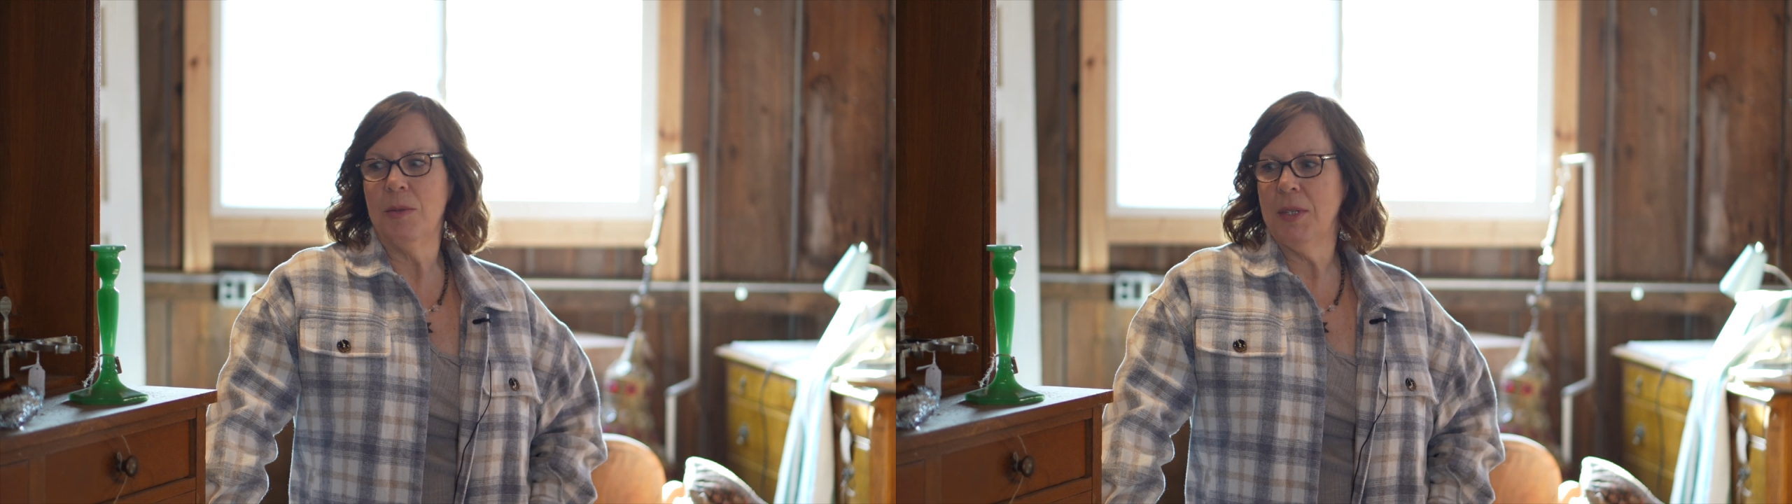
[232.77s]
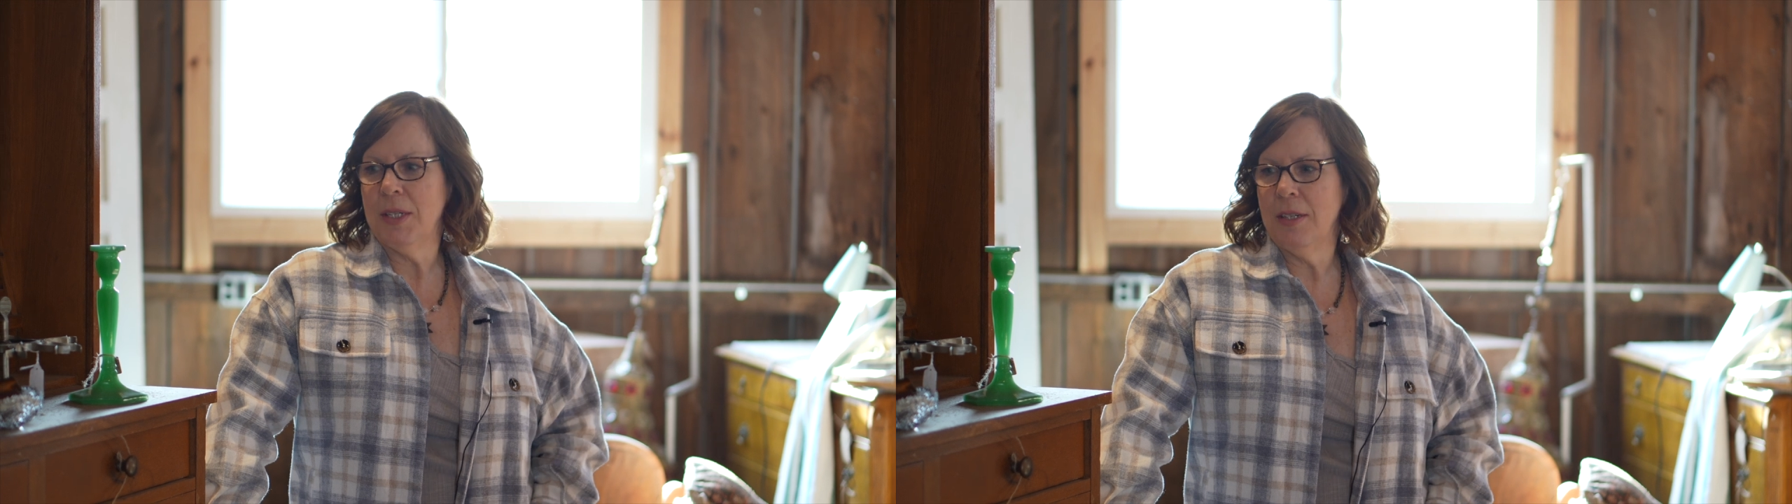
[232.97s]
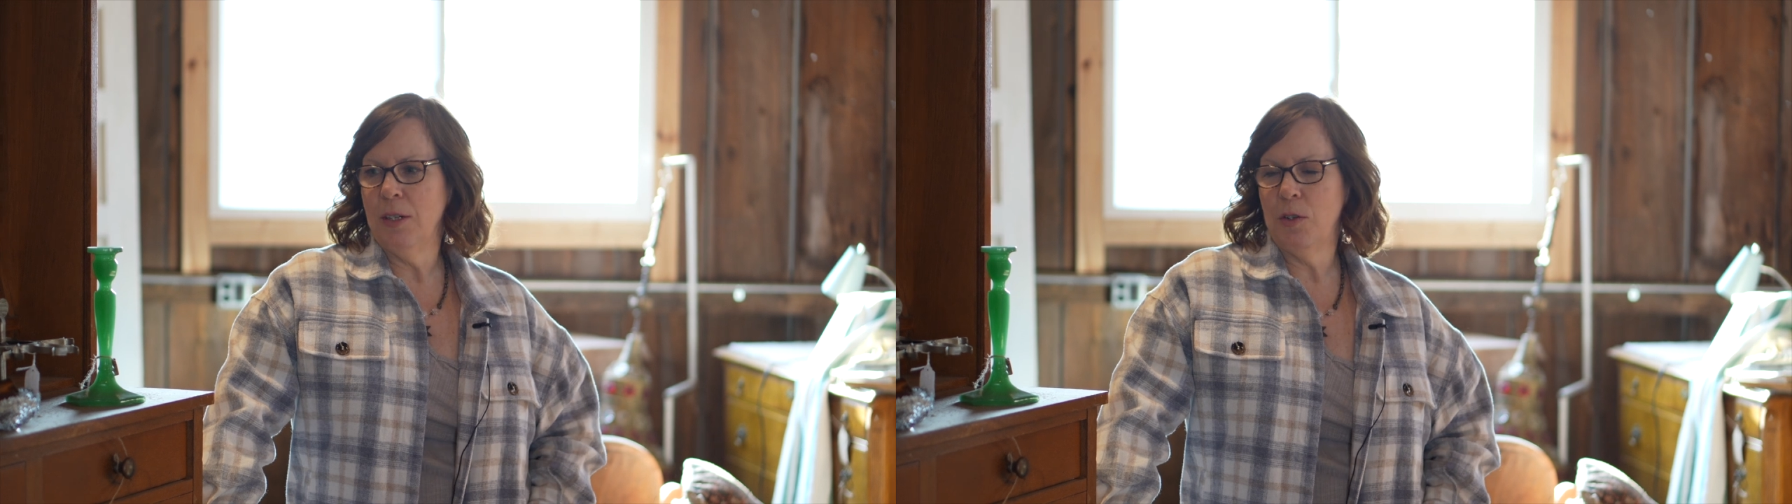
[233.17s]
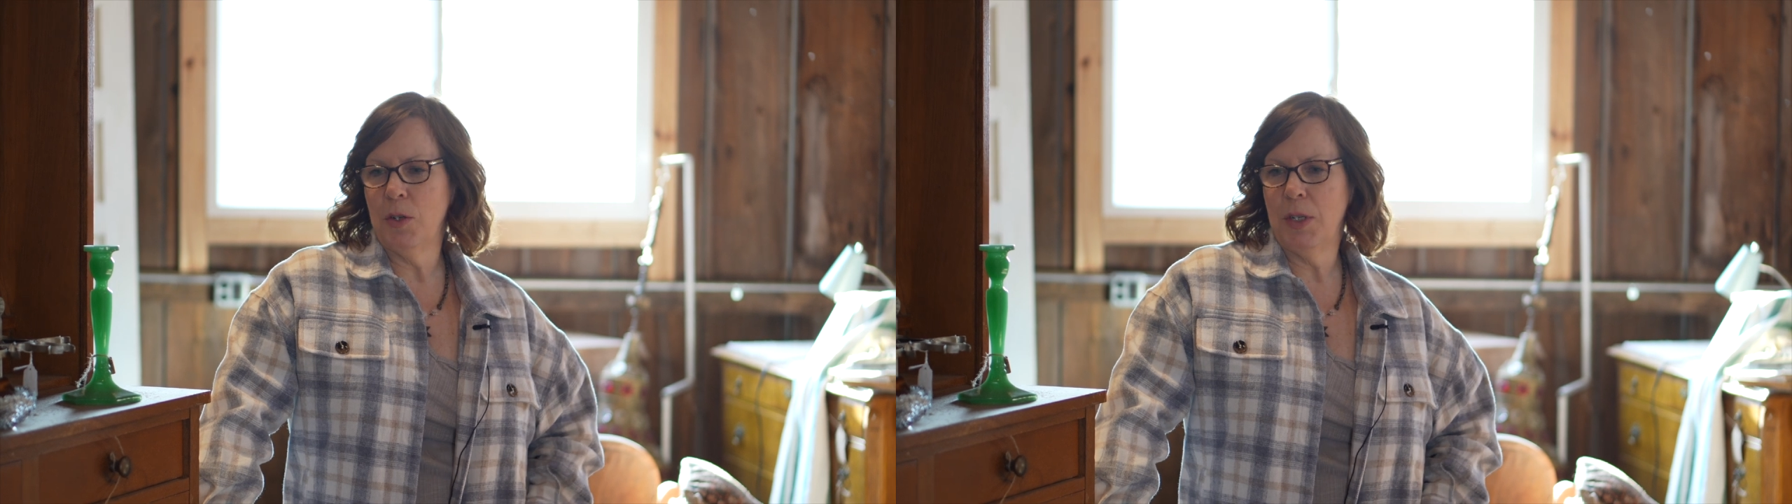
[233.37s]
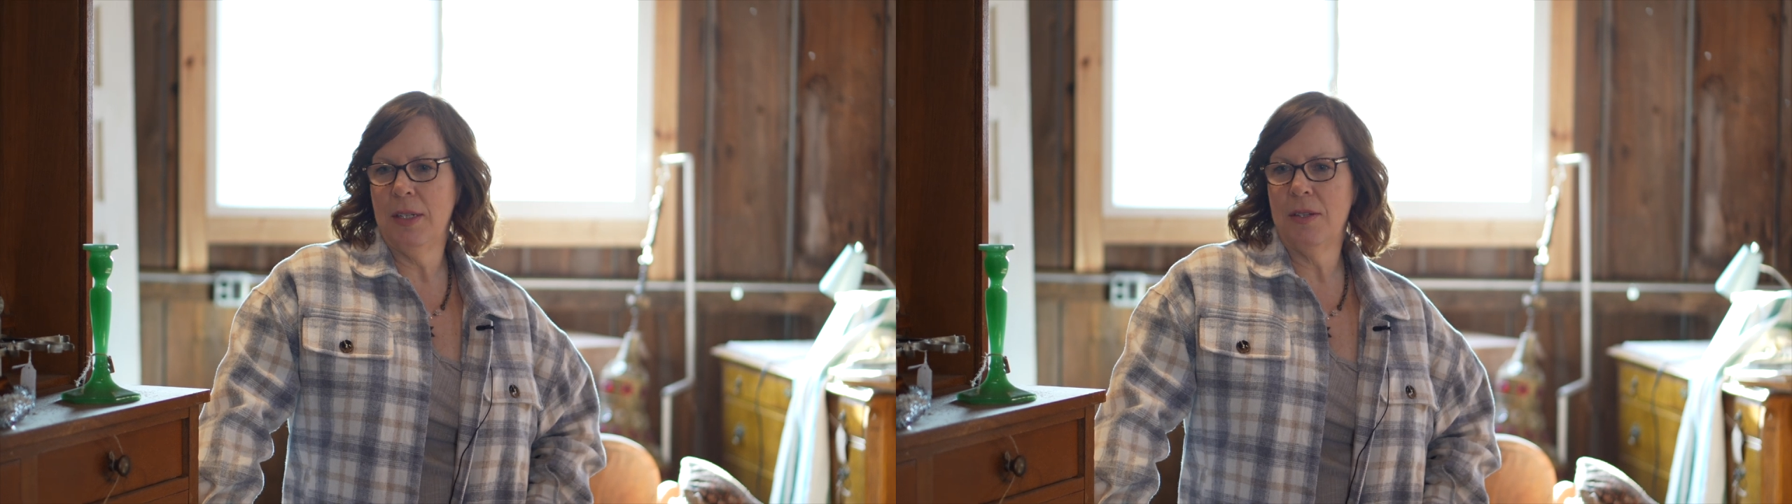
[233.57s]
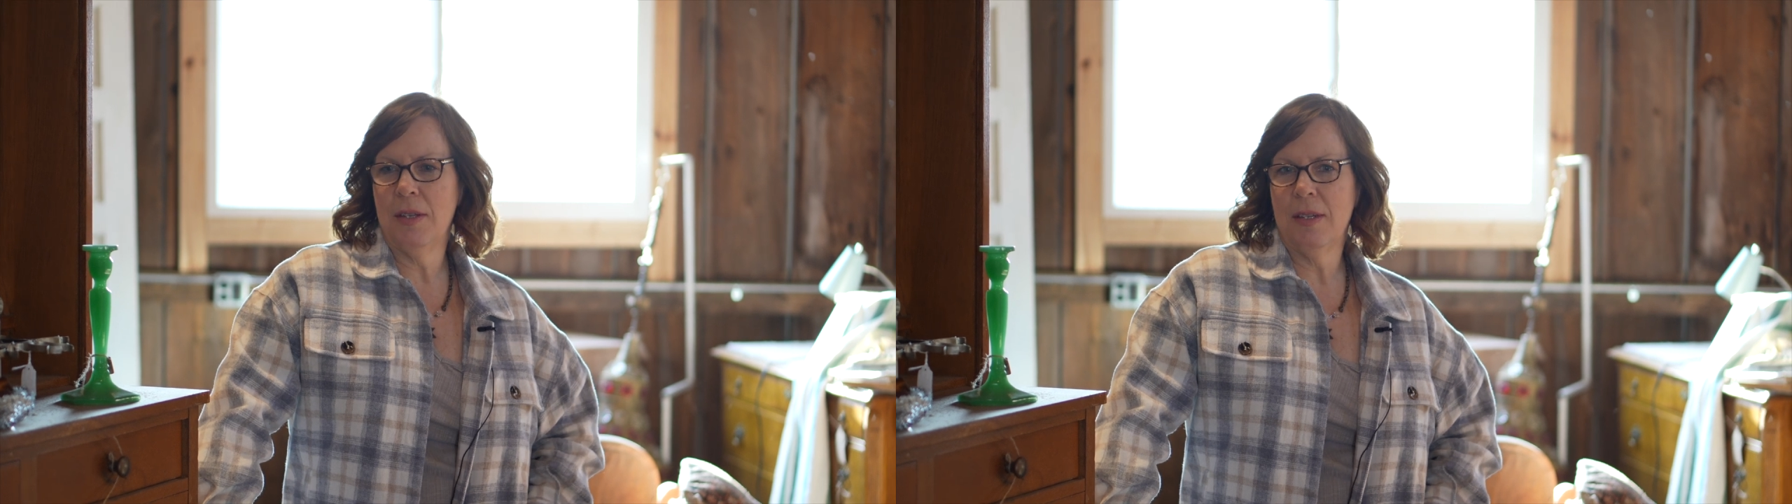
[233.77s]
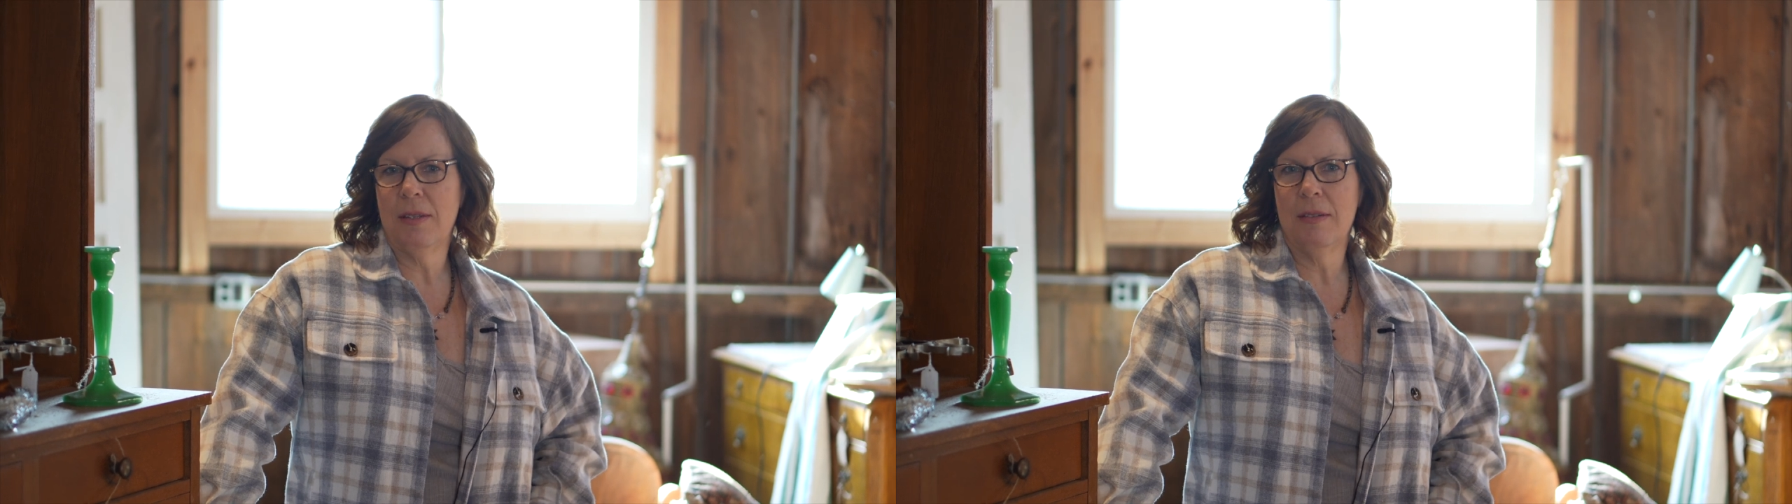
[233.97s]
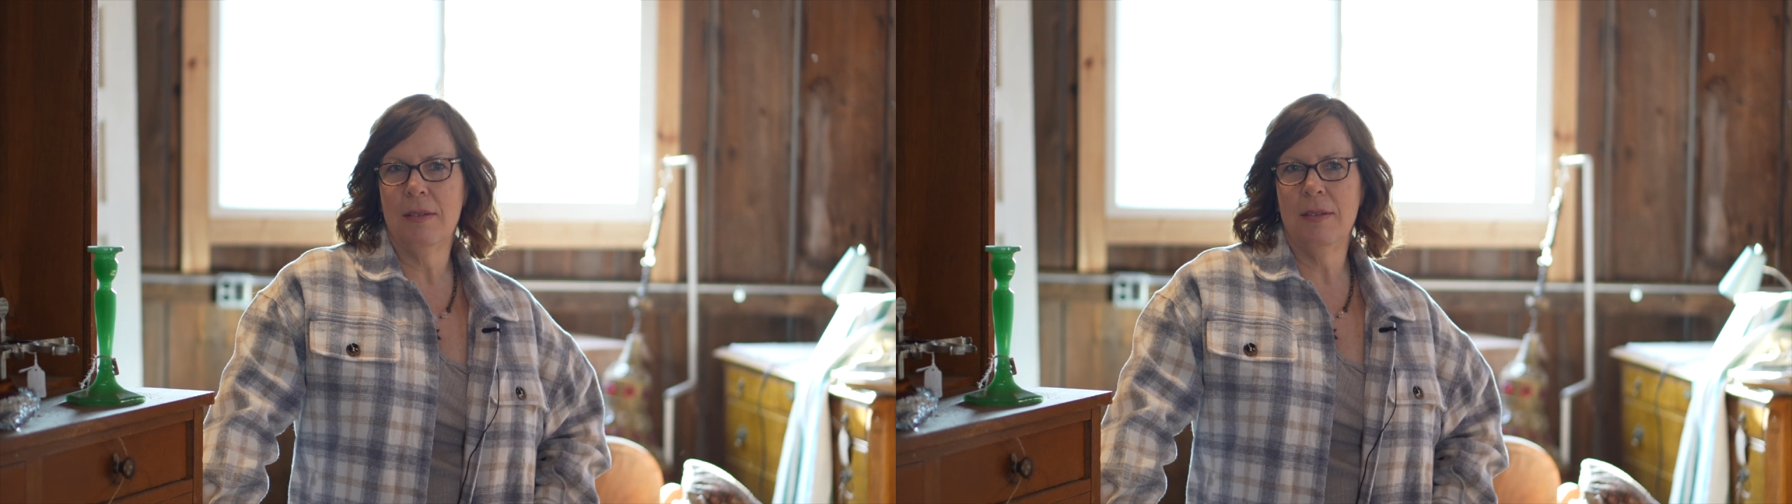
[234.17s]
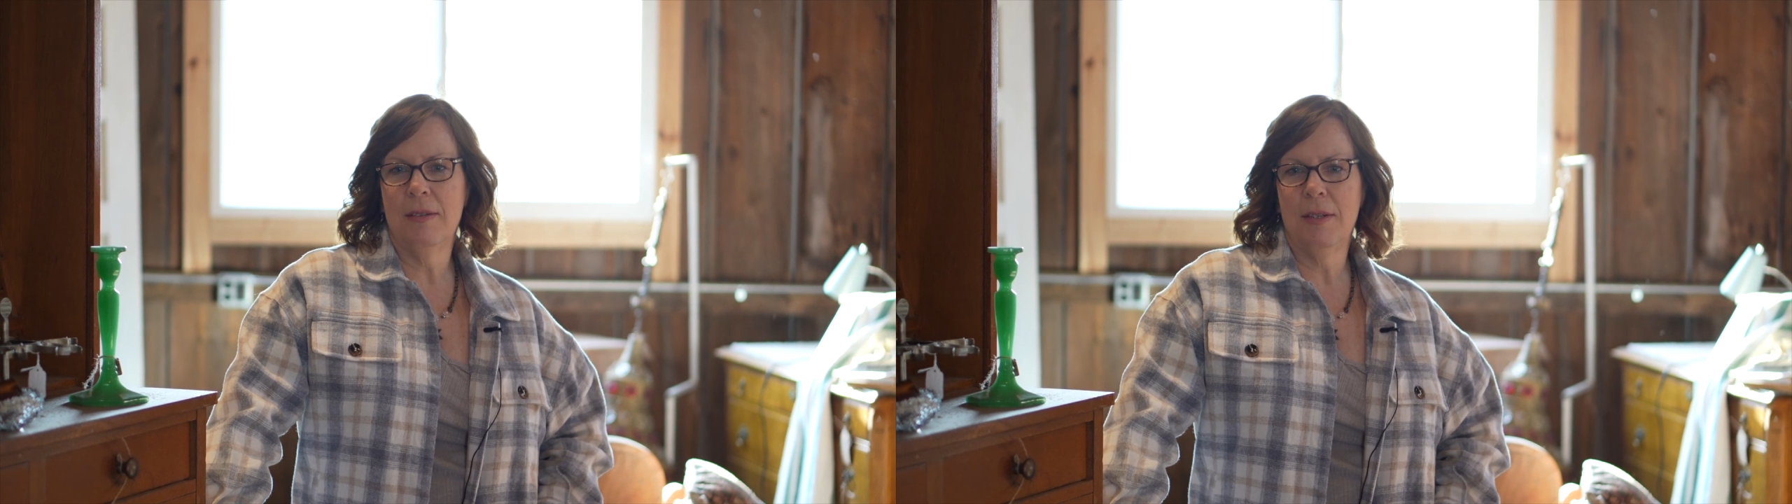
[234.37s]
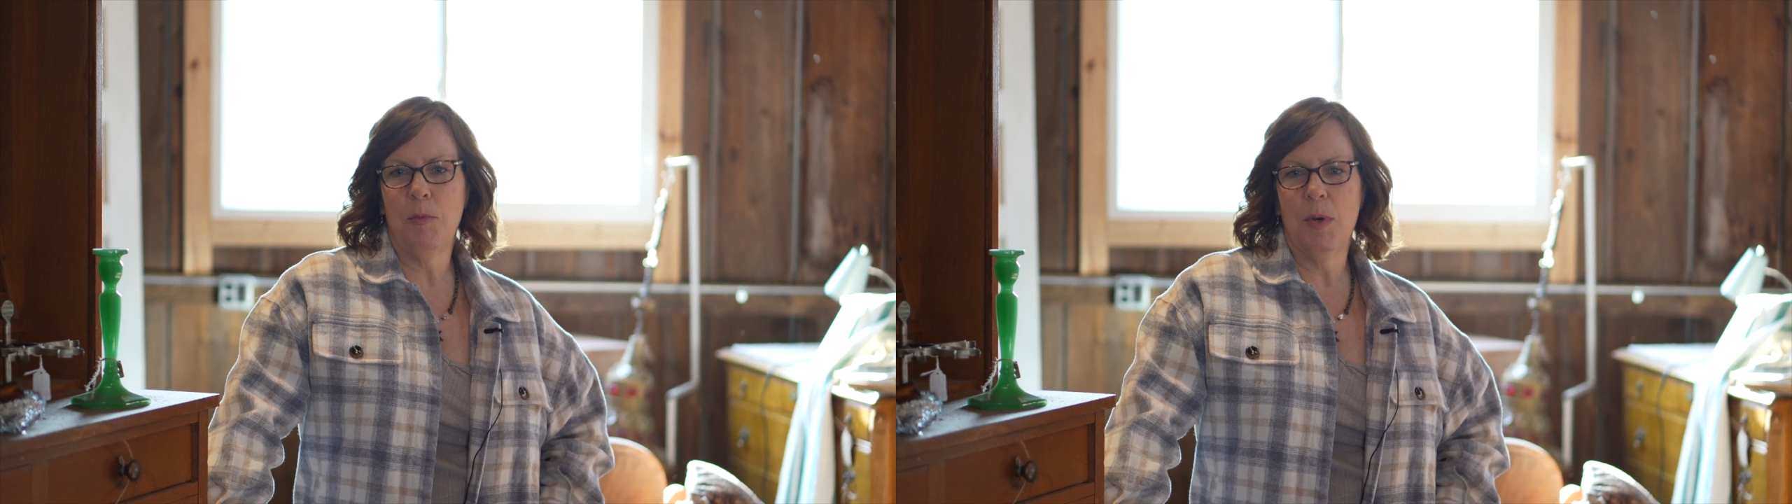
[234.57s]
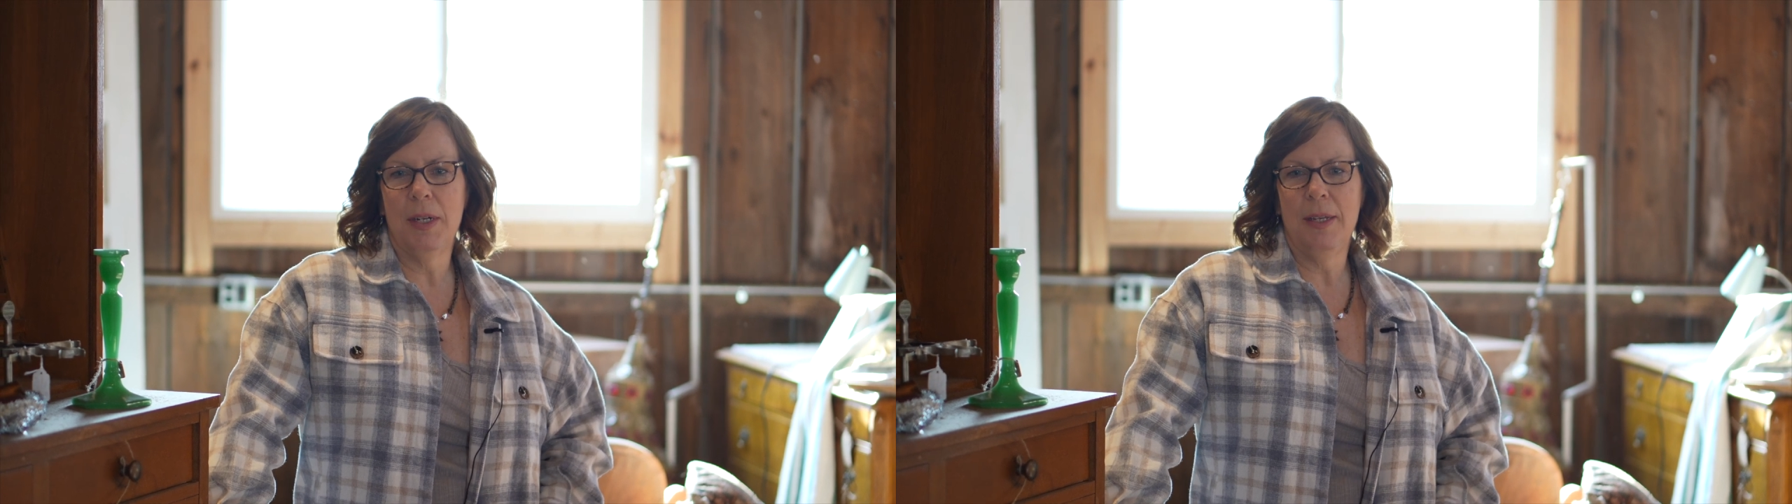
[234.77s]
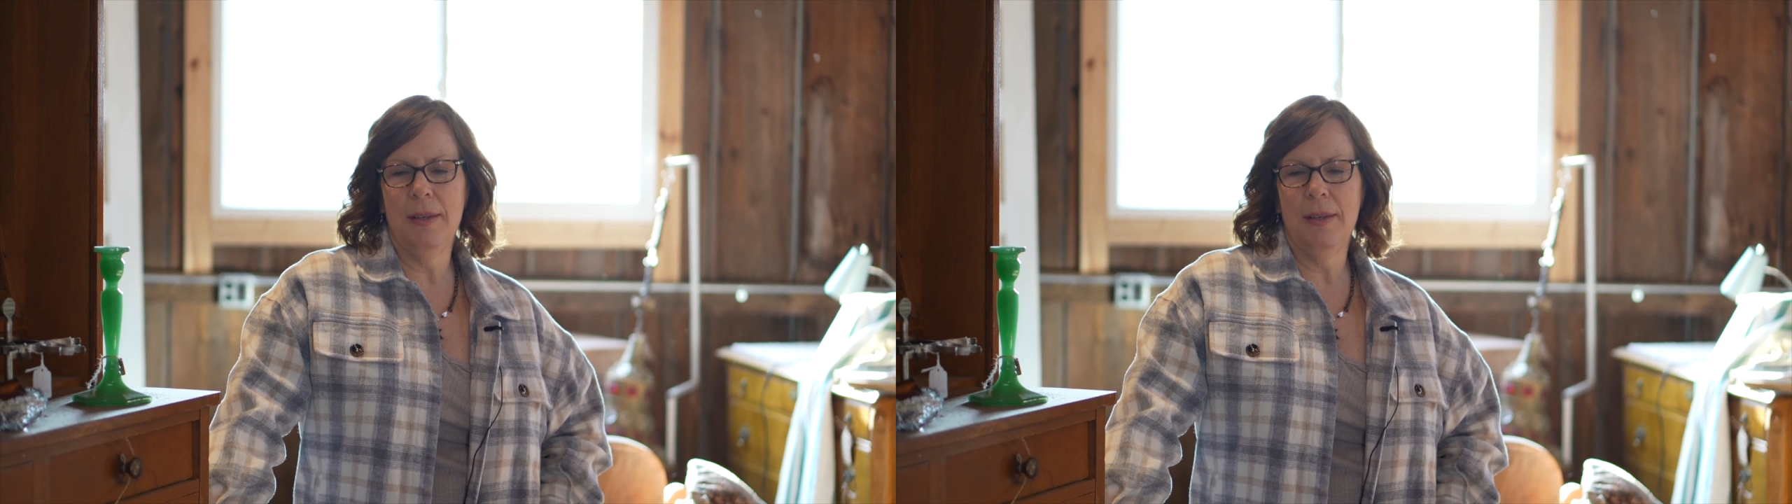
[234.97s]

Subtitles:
dusty and dirty. So that's step one.